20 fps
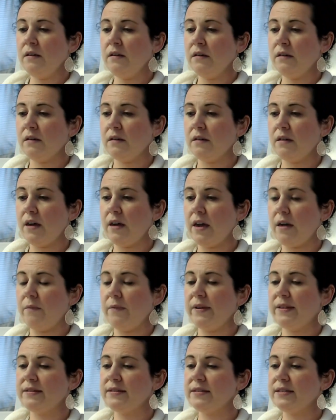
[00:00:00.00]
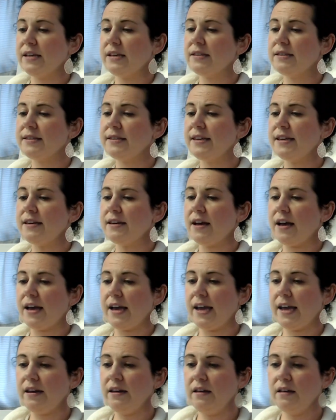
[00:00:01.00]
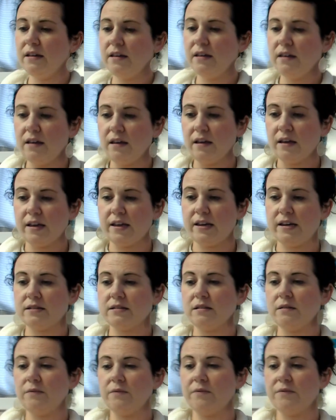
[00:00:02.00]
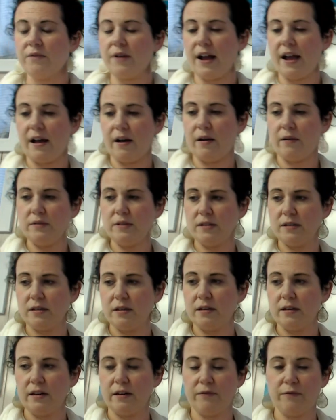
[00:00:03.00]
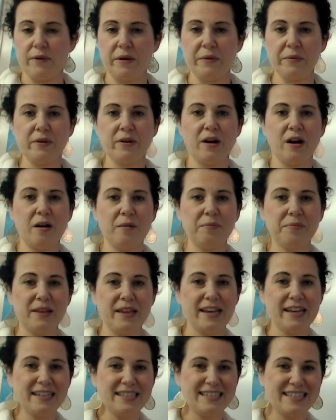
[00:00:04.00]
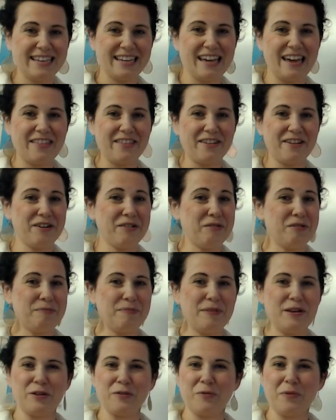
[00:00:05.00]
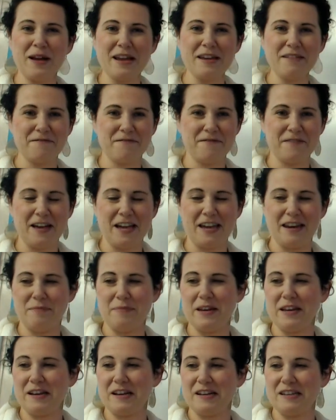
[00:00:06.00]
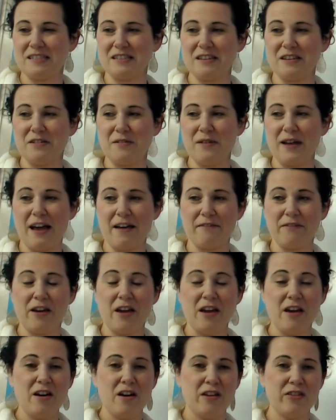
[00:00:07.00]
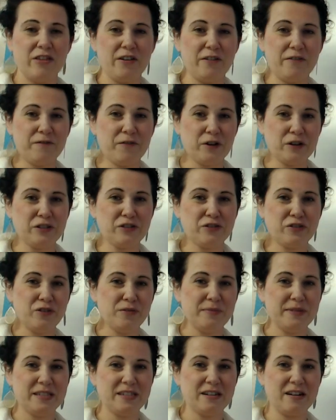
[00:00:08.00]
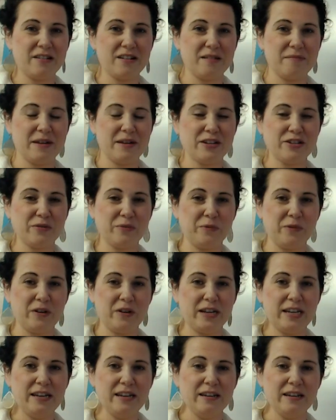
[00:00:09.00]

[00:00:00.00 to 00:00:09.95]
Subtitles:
Okay, with 69, it is a round. If we were all playing together, it would be quite fun because you have the first group start on measure 1,